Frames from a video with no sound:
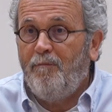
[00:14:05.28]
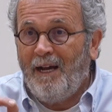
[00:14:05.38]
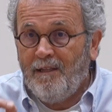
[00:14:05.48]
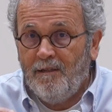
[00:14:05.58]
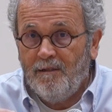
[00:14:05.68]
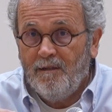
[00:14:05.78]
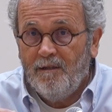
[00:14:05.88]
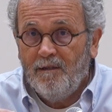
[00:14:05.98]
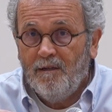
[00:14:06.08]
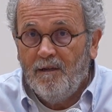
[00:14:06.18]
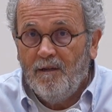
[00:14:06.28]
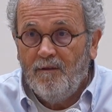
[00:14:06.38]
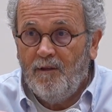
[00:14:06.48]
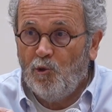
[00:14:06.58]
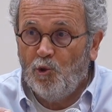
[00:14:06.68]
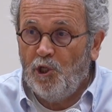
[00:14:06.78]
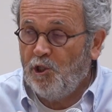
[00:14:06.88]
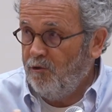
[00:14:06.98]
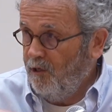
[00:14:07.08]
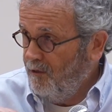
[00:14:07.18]
but the
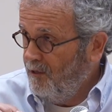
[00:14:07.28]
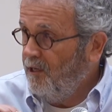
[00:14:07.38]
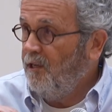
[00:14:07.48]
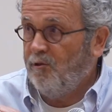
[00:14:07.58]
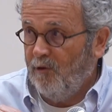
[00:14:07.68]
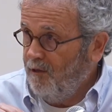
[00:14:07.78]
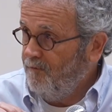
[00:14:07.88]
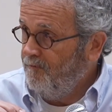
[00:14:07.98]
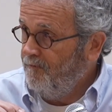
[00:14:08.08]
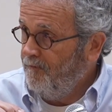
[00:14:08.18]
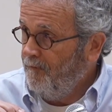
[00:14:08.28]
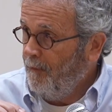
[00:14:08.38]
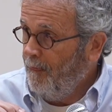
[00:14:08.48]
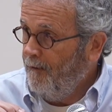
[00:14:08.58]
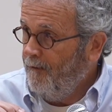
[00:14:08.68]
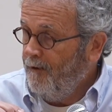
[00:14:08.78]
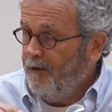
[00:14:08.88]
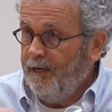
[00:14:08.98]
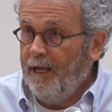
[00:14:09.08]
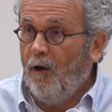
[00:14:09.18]
judiciary in Israel.
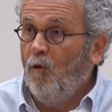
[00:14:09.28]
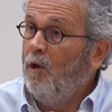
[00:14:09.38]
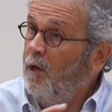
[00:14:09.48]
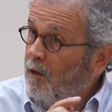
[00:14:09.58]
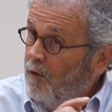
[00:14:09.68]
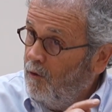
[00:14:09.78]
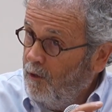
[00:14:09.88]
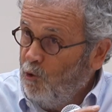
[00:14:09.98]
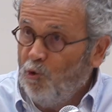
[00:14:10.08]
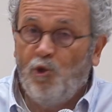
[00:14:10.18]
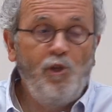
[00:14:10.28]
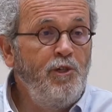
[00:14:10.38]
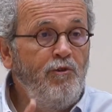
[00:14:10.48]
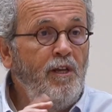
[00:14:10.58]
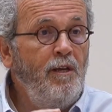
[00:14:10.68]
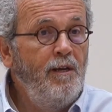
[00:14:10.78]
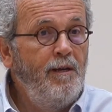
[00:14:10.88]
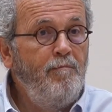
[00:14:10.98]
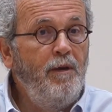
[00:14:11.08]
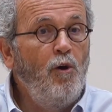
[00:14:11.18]
Now, the judiciary
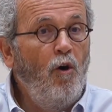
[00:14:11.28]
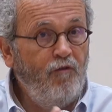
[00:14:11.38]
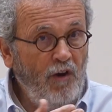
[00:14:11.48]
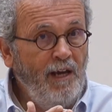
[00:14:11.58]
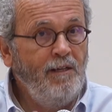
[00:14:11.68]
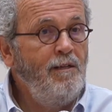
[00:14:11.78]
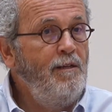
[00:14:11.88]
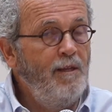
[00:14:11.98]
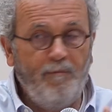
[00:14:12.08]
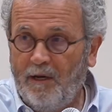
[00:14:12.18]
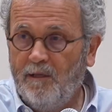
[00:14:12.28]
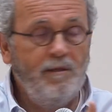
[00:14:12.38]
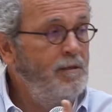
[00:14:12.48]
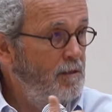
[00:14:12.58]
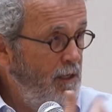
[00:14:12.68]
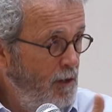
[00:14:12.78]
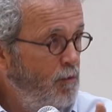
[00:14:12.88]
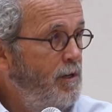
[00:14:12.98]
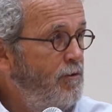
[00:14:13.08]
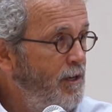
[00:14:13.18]
may have overacted in the past. Here
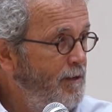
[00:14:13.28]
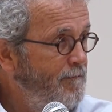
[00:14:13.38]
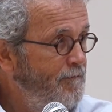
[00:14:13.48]
we agree.